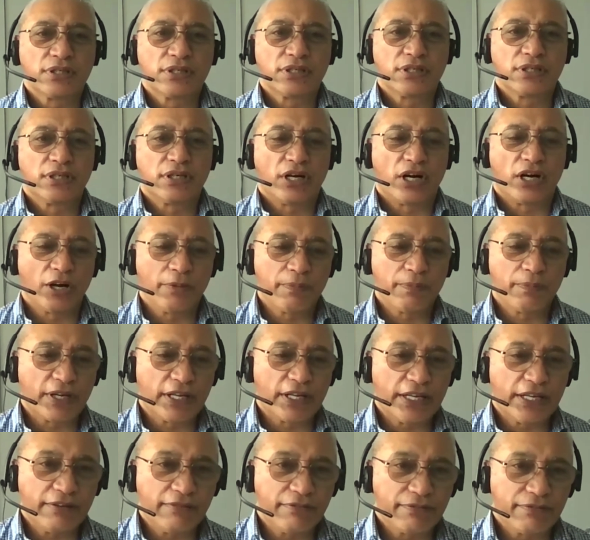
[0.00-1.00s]
I
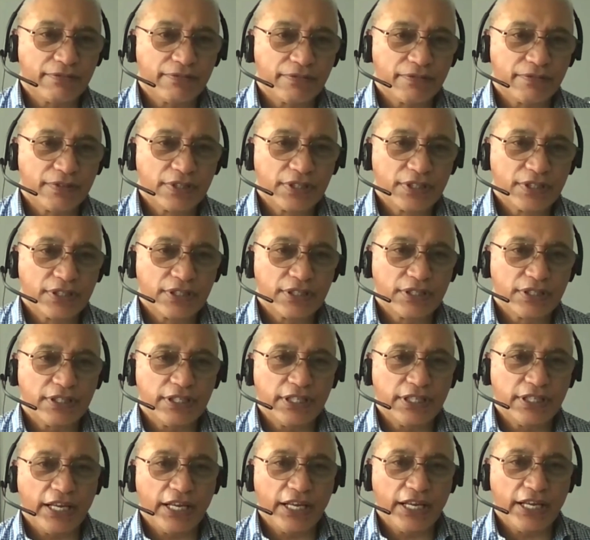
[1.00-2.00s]
believe
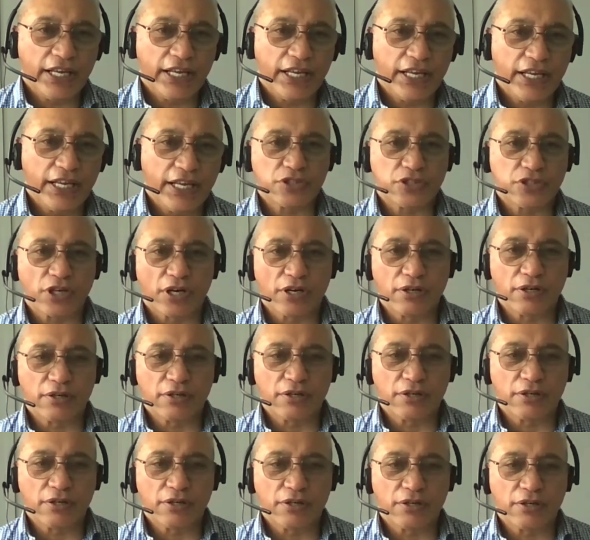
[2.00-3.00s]
the evidence
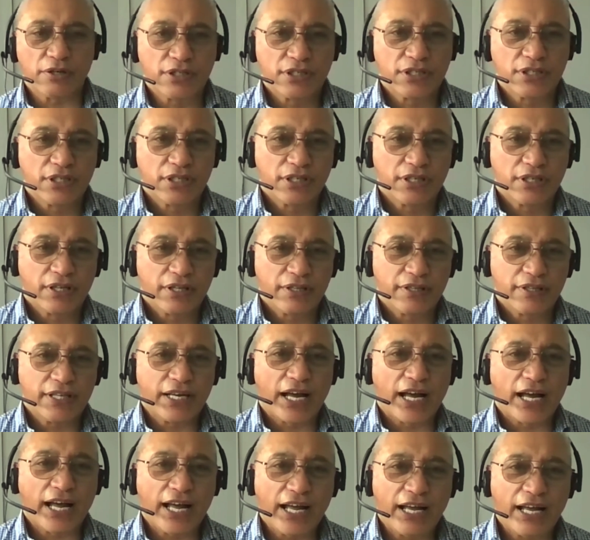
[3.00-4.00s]
shows the
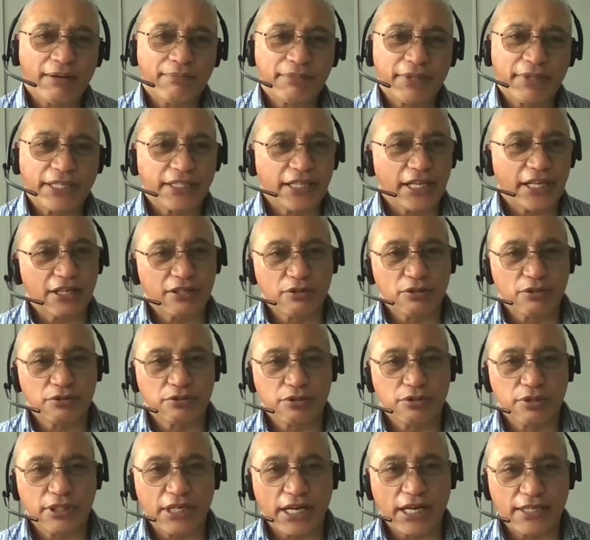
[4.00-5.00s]
harm that could
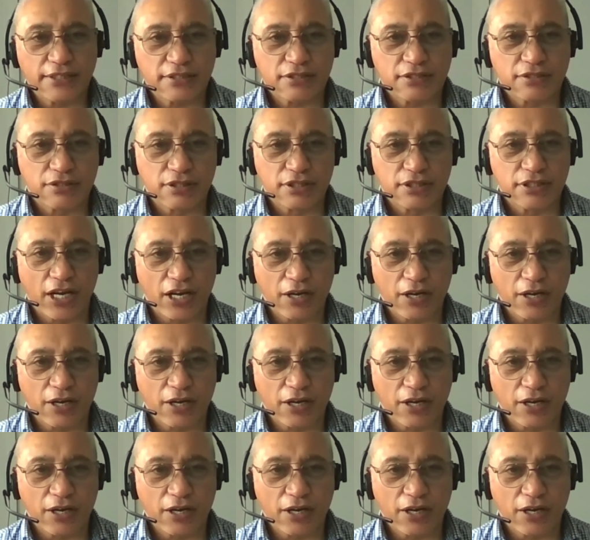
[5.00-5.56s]
create to young